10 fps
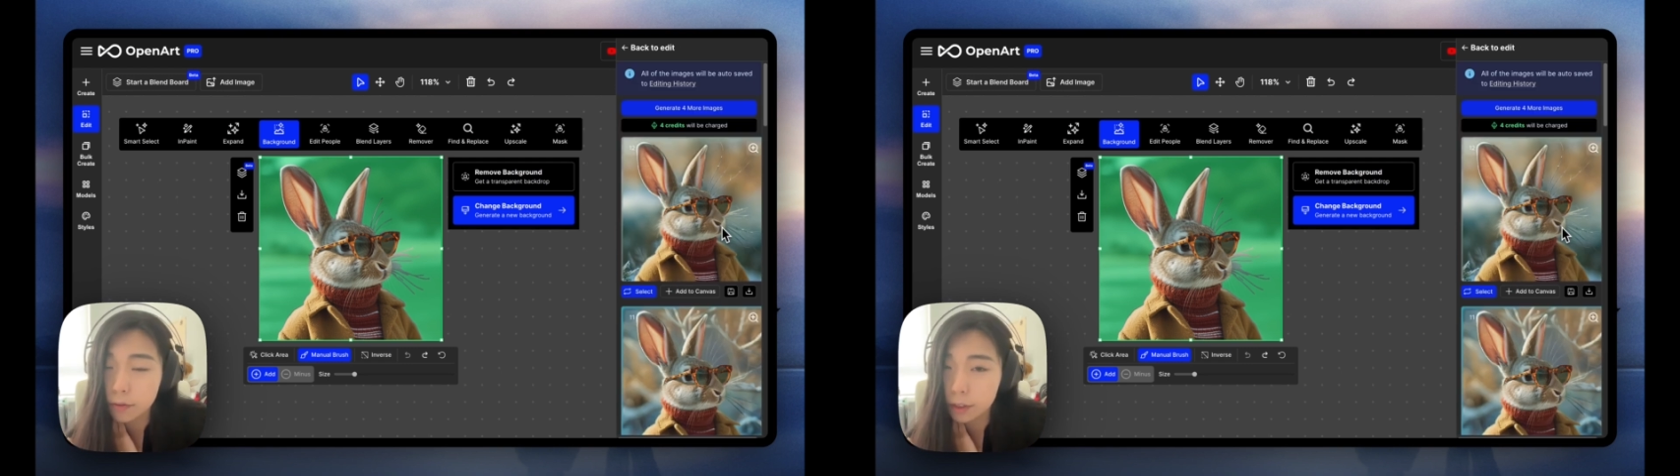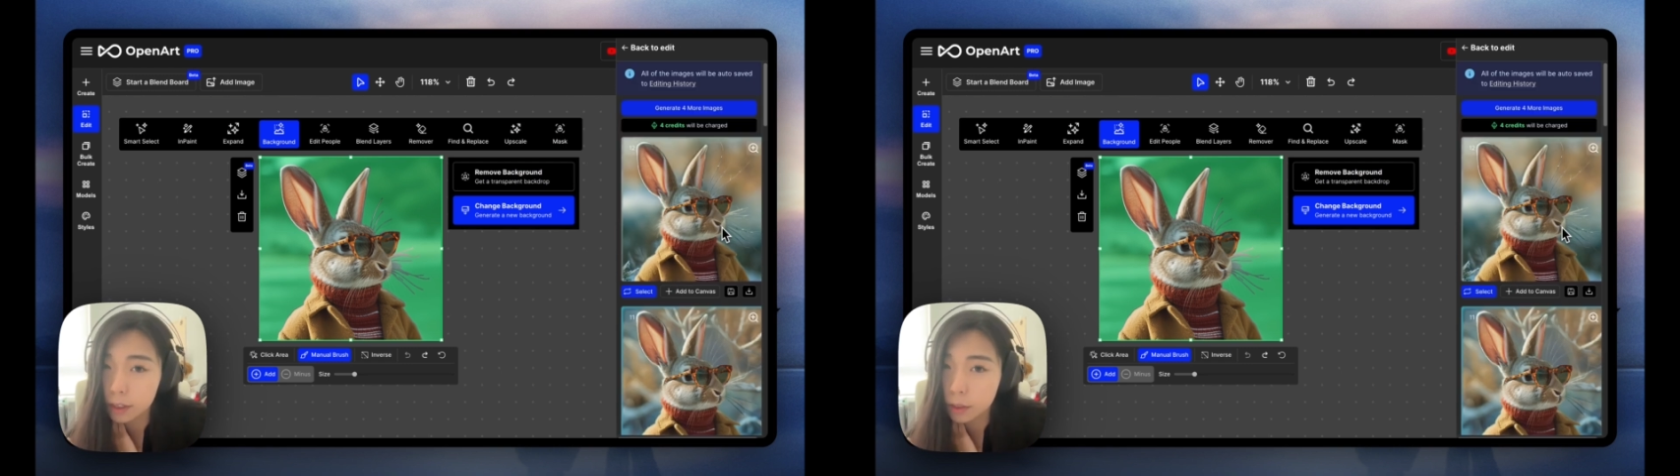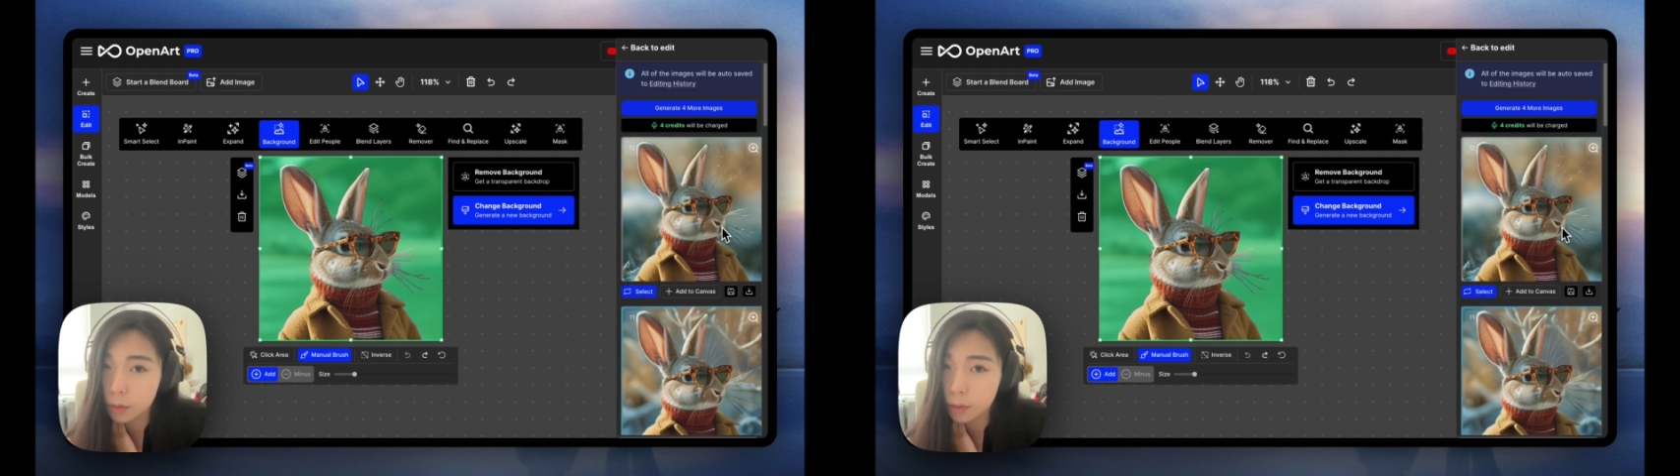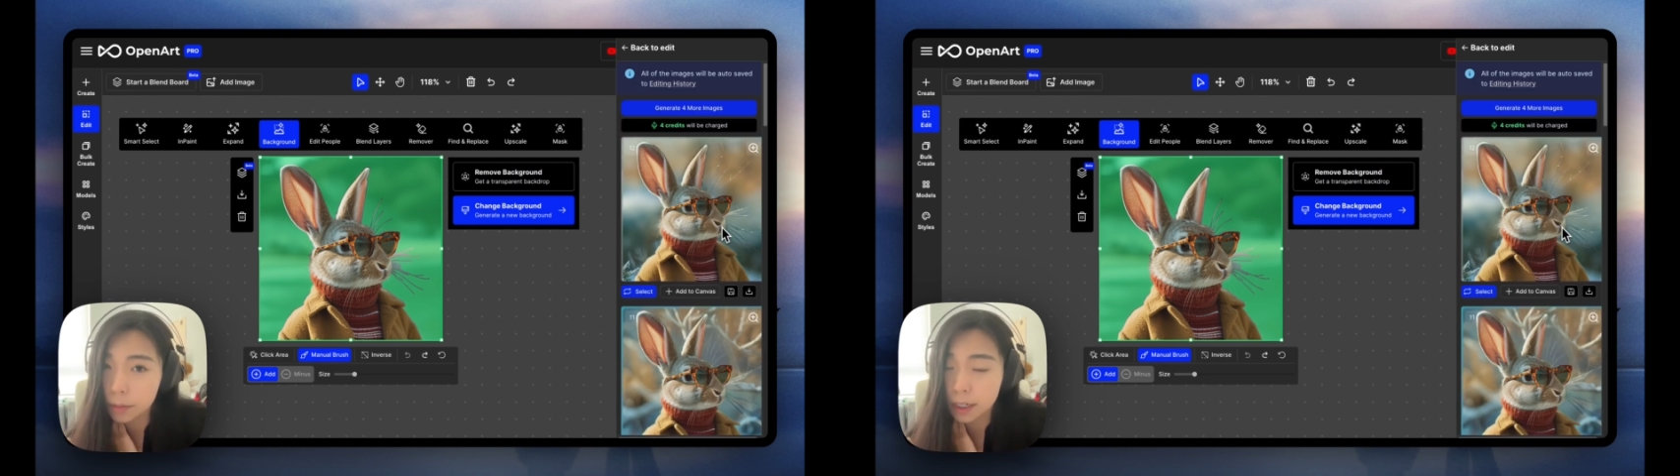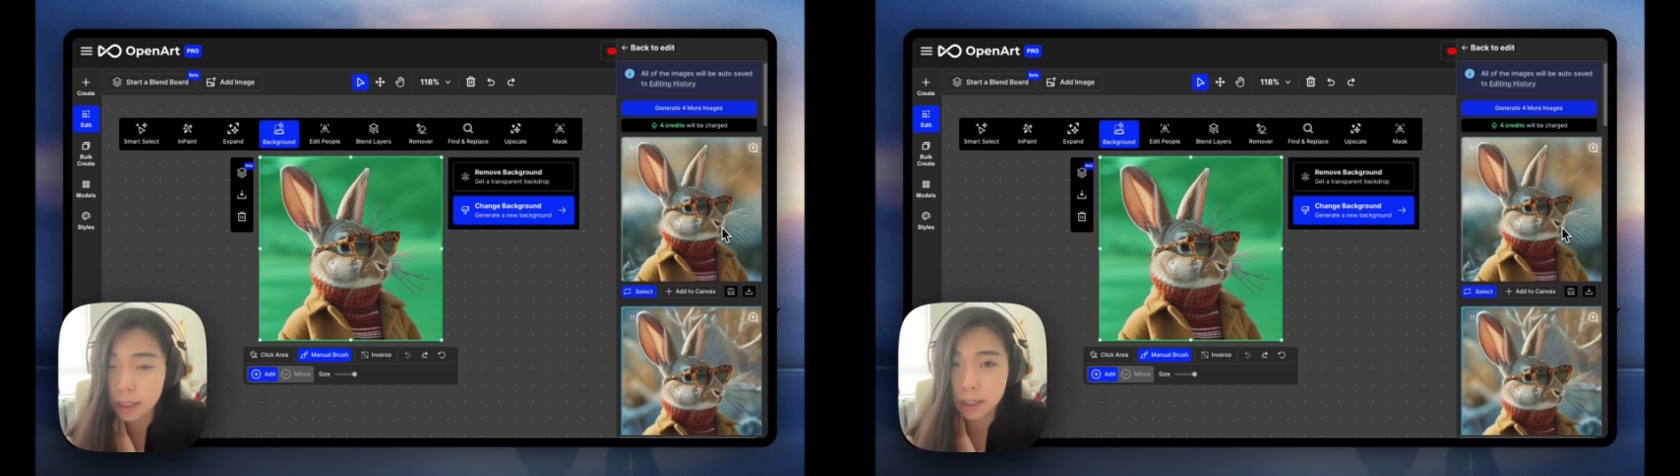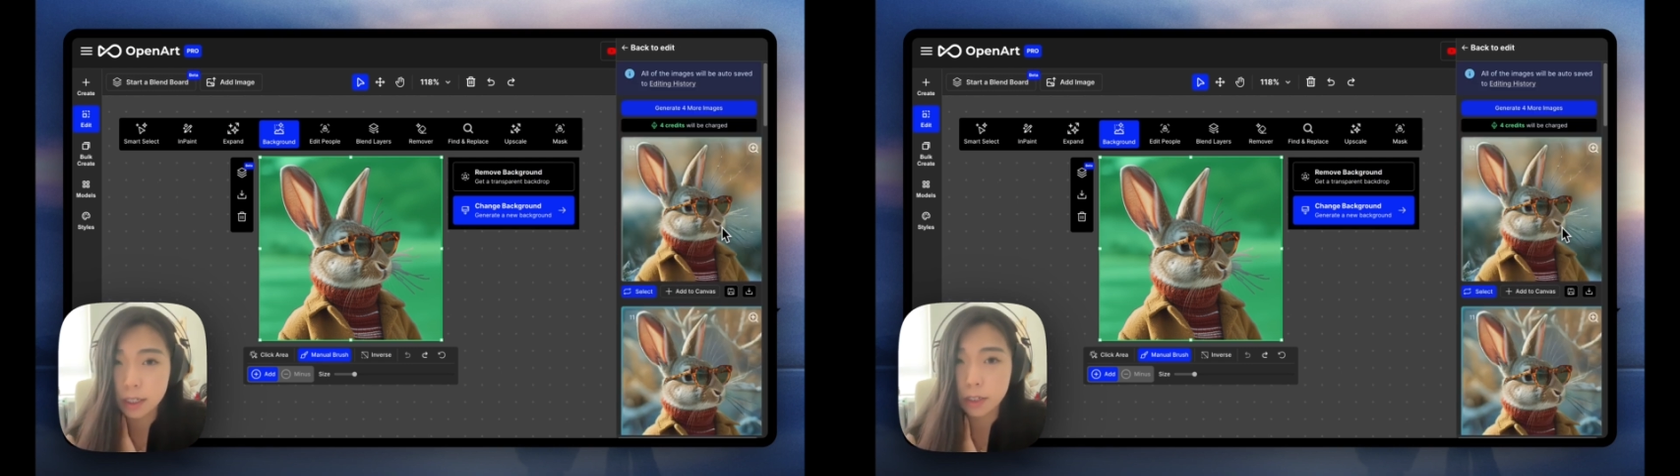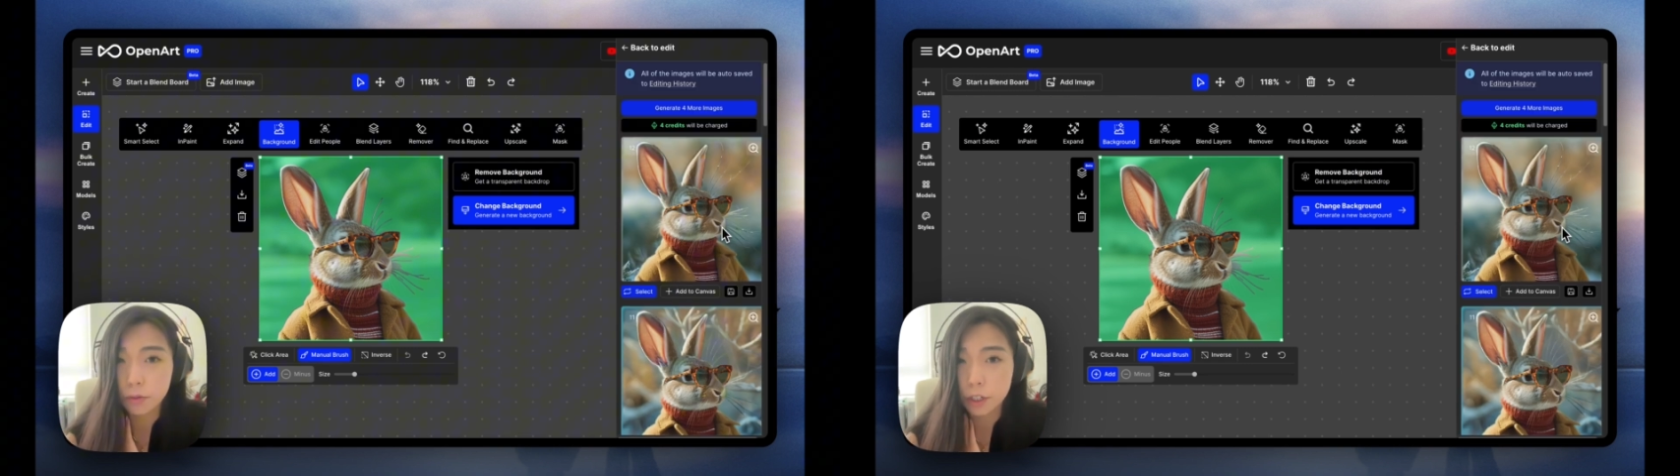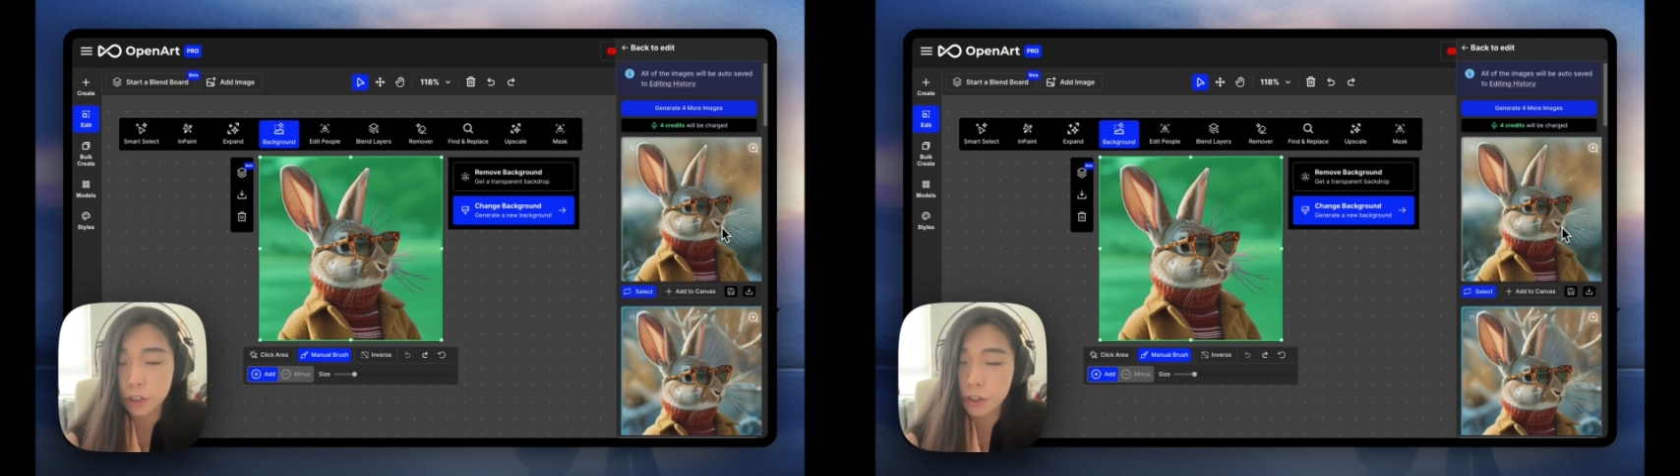for this one because the
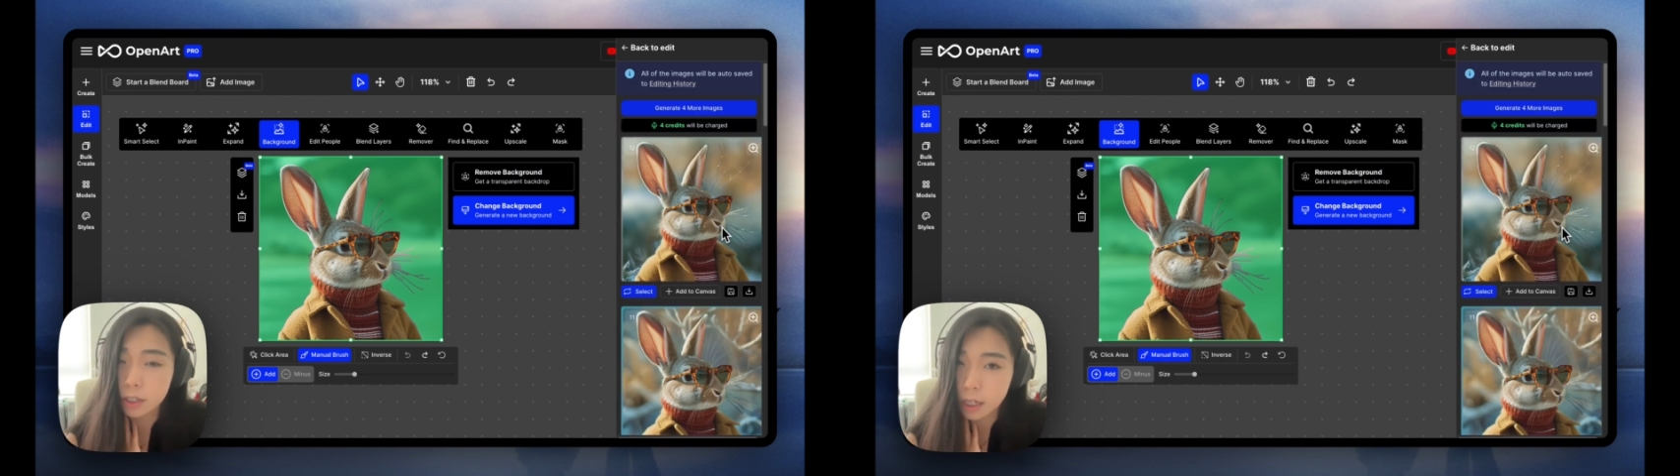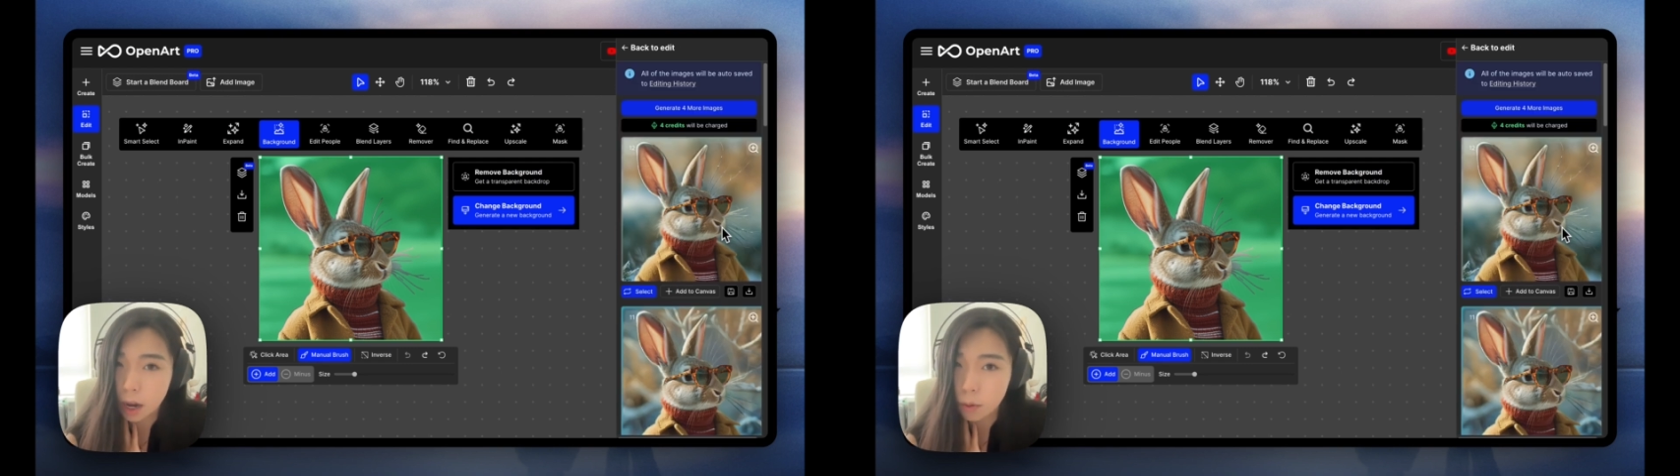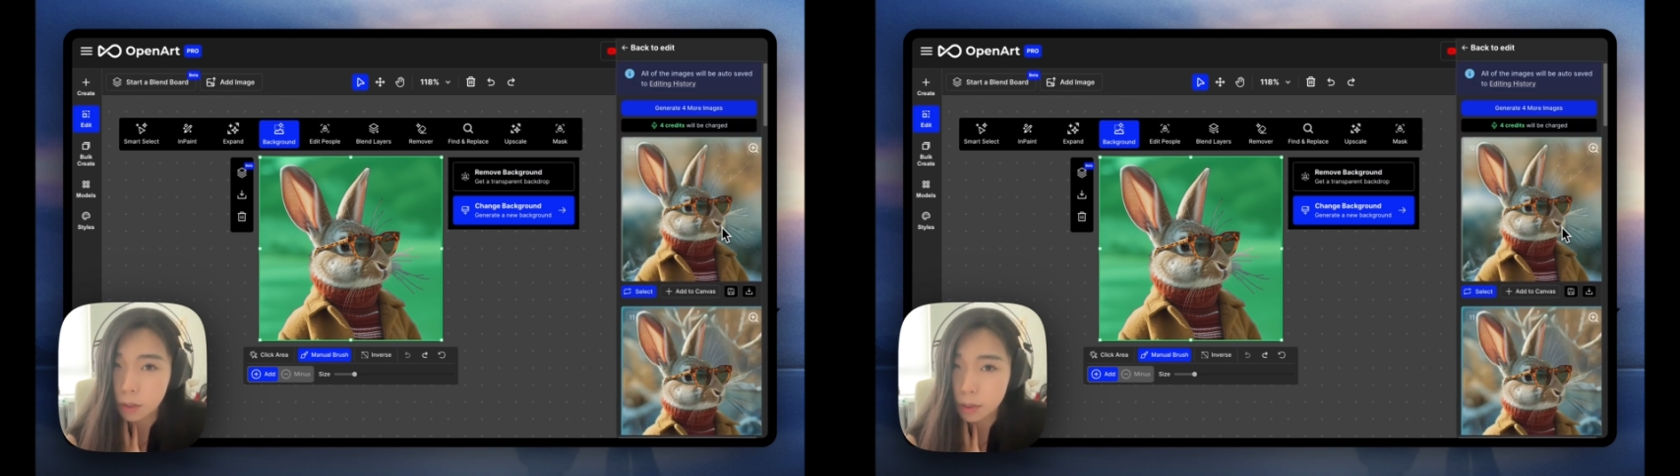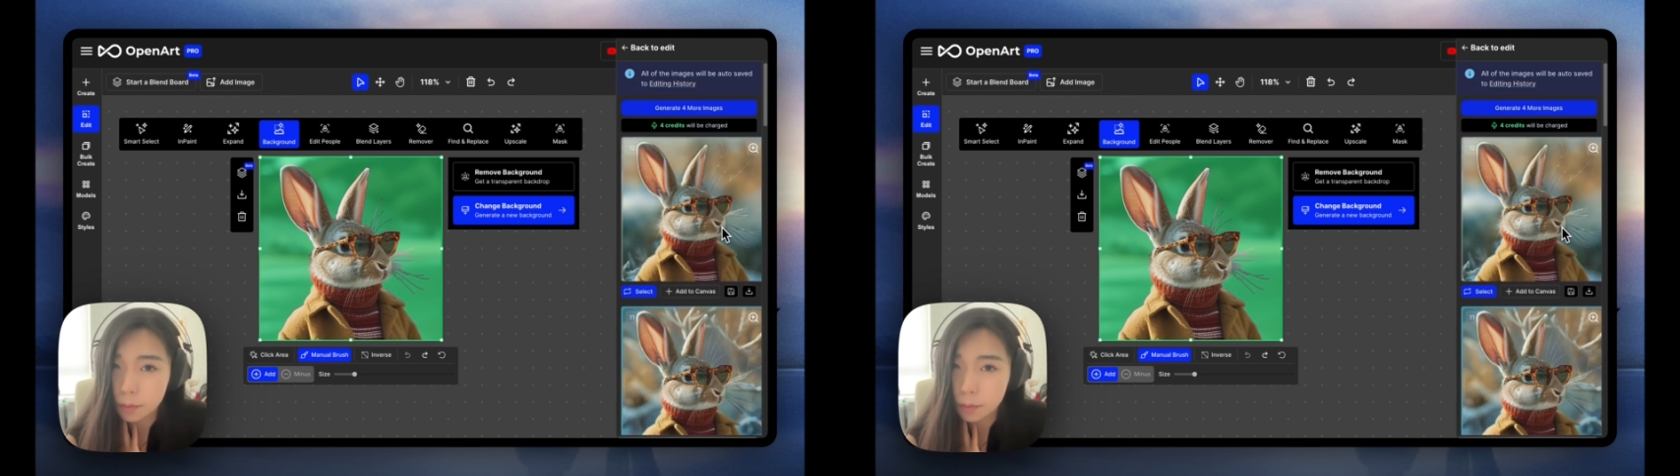original style was